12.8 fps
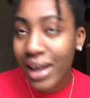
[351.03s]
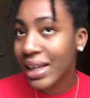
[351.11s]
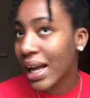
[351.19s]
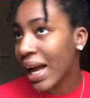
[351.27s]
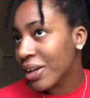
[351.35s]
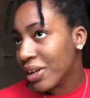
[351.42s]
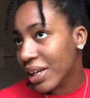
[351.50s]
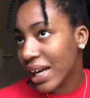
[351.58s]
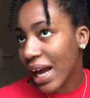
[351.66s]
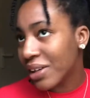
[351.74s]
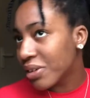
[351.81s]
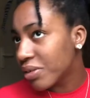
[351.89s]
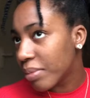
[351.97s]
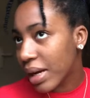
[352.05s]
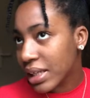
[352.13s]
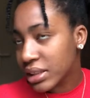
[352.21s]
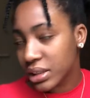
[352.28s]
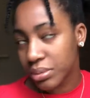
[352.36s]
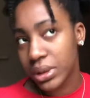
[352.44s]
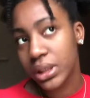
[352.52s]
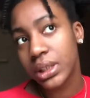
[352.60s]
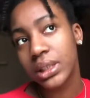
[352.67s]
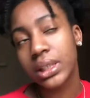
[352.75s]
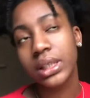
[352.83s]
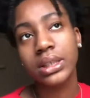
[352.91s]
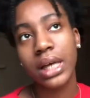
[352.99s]
and it kind of reminds me,
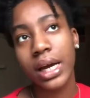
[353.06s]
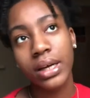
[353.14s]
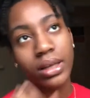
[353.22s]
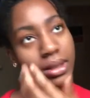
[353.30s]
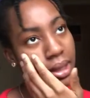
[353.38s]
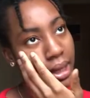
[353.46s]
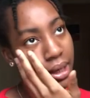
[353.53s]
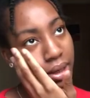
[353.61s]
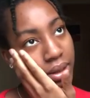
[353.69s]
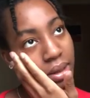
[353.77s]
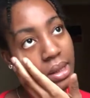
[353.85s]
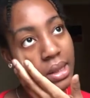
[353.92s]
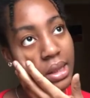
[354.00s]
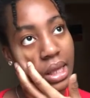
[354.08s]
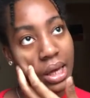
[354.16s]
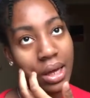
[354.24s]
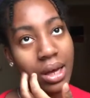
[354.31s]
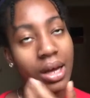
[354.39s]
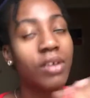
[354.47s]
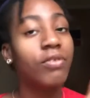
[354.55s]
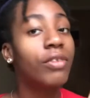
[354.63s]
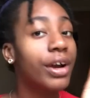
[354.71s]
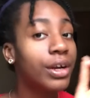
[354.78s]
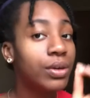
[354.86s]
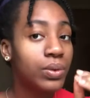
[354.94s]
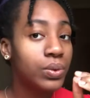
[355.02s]
this entire like thing,
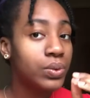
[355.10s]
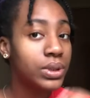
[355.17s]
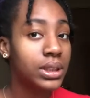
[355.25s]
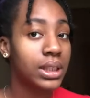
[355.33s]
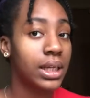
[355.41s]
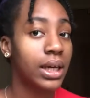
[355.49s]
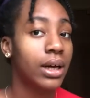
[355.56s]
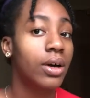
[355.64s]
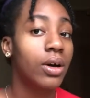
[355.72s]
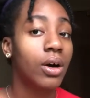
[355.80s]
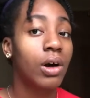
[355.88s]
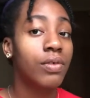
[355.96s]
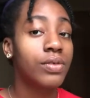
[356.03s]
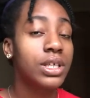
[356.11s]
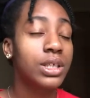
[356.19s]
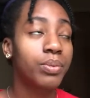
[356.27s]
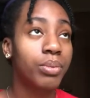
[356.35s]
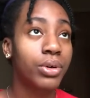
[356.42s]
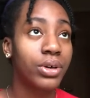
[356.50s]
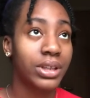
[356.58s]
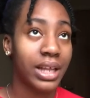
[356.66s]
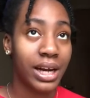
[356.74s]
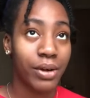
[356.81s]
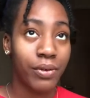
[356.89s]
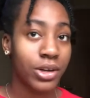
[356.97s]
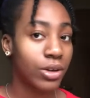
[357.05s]
very loosely, of this book that
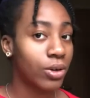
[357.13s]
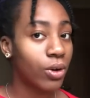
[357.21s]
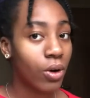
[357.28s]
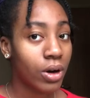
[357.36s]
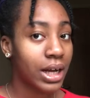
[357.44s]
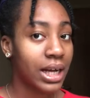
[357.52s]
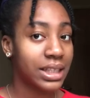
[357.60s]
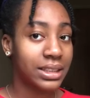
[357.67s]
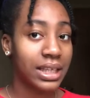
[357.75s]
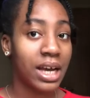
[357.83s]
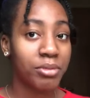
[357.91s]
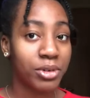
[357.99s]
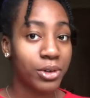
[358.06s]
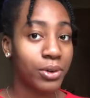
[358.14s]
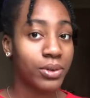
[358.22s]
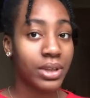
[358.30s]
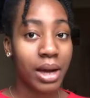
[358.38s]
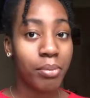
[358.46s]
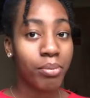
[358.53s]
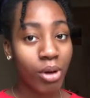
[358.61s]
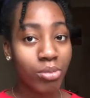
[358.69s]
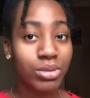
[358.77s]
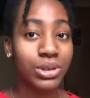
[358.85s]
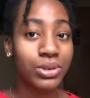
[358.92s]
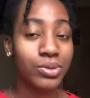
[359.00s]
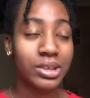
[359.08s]
I read a long ass time ago that I
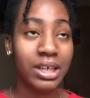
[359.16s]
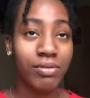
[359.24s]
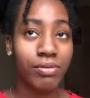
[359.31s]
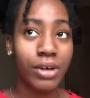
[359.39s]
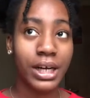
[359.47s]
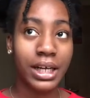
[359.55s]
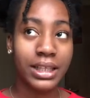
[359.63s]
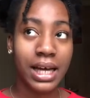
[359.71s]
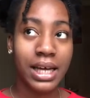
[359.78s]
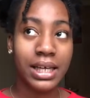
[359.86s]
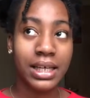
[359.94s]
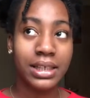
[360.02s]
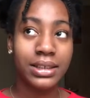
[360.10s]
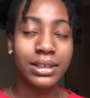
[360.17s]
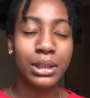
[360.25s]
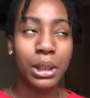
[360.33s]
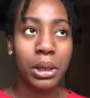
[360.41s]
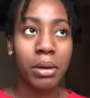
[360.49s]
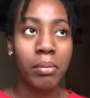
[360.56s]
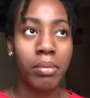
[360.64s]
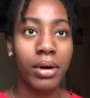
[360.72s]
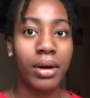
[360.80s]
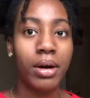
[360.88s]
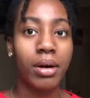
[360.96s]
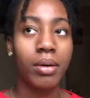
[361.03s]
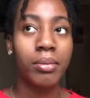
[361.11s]
probably shouldn't have read at that age, but
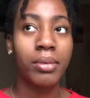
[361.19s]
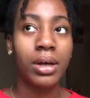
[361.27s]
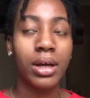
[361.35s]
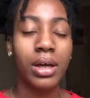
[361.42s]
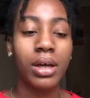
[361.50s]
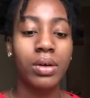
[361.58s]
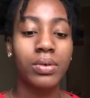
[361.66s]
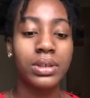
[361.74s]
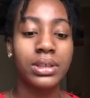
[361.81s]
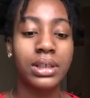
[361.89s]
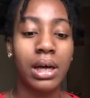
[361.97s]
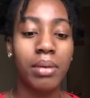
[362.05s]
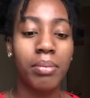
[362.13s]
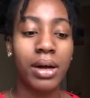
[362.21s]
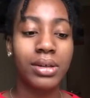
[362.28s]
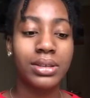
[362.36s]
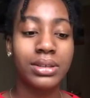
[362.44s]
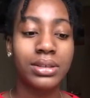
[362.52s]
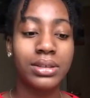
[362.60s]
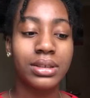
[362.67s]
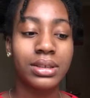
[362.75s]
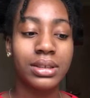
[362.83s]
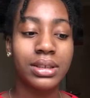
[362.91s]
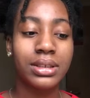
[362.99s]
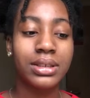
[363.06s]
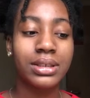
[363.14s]
it was about
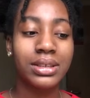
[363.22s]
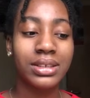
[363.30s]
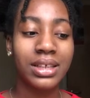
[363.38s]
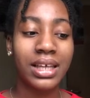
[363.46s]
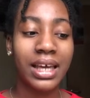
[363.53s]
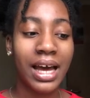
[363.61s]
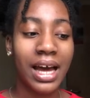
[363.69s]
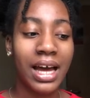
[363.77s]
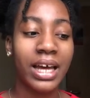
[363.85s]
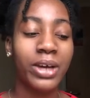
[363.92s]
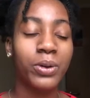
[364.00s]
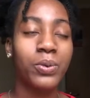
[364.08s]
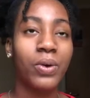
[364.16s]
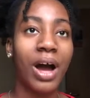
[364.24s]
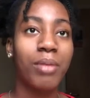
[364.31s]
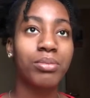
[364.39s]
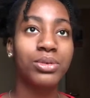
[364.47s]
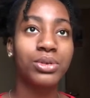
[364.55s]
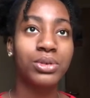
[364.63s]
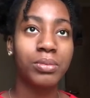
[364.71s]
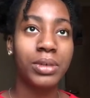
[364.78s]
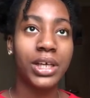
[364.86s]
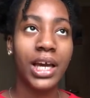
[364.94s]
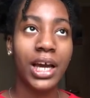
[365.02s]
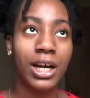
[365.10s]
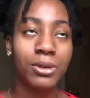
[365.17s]
this guy who happened to be
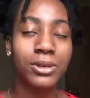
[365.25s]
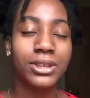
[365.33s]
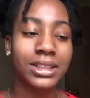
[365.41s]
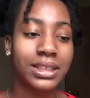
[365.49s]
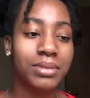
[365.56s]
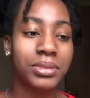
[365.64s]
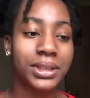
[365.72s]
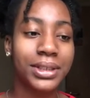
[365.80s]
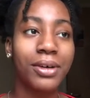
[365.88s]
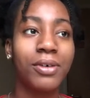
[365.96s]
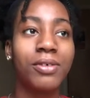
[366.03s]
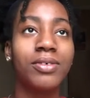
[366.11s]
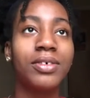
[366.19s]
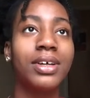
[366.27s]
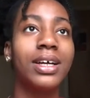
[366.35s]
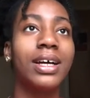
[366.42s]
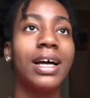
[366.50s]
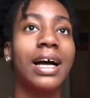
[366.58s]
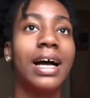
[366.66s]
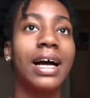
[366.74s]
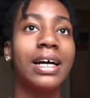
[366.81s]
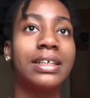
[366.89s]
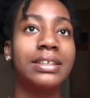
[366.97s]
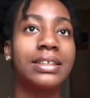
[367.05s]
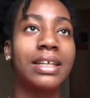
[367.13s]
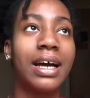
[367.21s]
Eros himself,
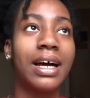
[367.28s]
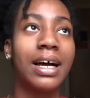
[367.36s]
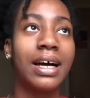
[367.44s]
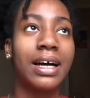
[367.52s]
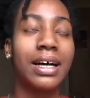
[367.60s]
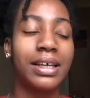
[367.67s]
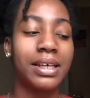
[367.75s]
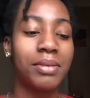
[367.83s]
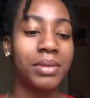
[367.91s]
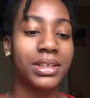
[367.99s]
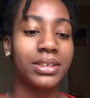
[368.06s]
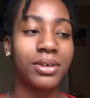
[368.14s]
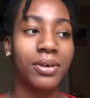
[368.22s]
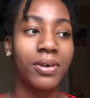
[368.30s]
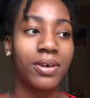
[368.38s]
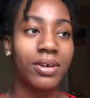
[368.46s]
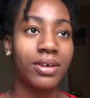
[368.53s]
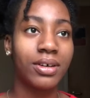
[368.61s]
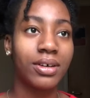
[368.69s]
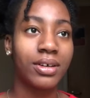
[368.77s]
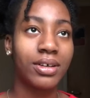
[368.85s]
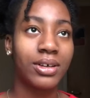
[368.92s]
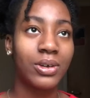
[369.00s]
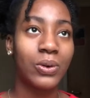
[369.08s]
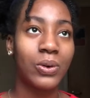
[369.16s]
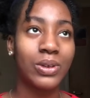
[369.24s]
and he met a girl,
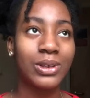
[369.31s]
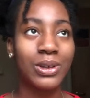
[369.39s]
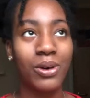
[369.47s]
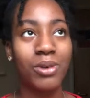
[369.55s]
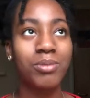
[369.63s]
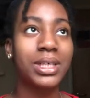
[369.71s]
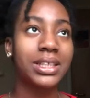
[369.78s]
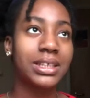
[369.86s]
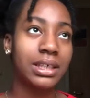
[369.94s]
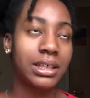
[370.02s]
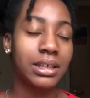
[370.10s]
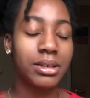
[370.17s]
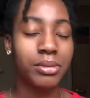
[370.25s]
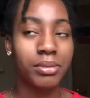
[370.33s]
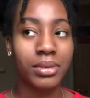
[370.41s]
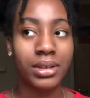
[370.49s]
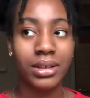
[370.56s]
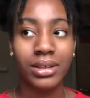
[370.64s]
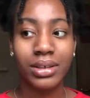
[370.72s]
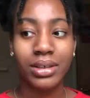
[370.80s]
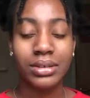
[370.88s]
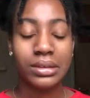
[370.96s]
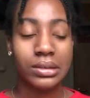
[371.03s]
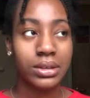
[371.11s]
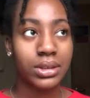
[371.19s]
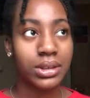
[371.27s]
or the girl met him,
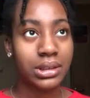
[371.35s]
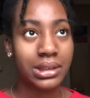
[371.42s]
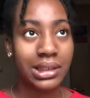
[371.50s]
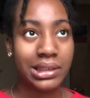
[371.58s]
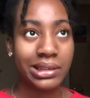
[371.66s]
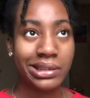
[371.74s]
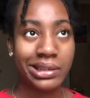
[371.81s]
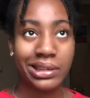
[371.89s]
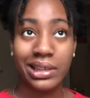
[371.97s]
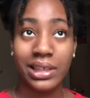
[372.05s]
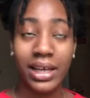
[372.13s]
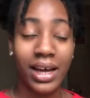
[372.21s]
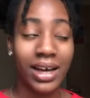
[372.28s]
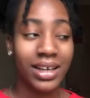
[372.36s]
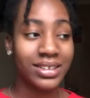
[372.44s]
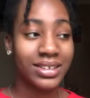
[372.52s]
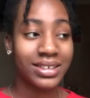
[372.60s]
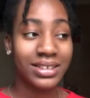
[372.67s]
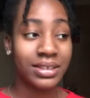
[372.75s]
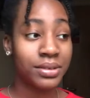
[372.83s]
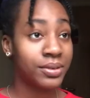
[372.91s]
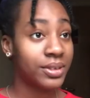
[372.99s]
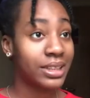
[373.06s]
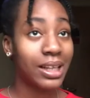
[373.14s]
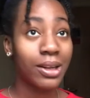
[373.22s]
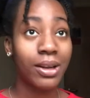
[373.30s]
and yeah,
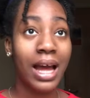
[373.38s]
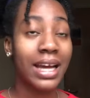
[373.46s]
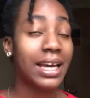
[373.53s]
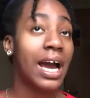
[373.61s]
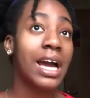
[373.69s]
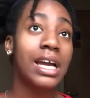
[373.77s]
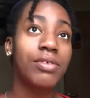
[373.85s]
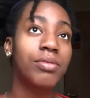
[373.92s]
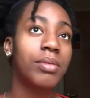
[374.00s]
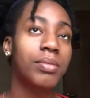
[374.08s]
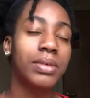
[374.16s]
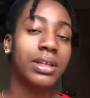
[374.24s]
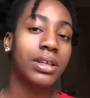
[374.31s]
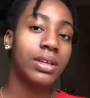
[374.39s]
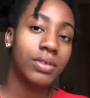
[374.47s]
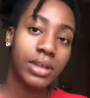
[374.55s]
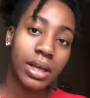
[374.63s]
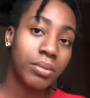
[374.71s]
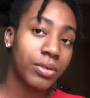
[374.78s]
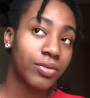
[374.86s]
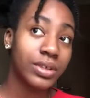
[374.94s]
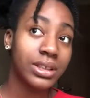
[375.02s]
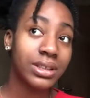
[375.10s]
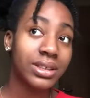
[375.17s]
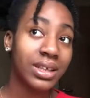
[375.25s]
I can't even remember the name of it.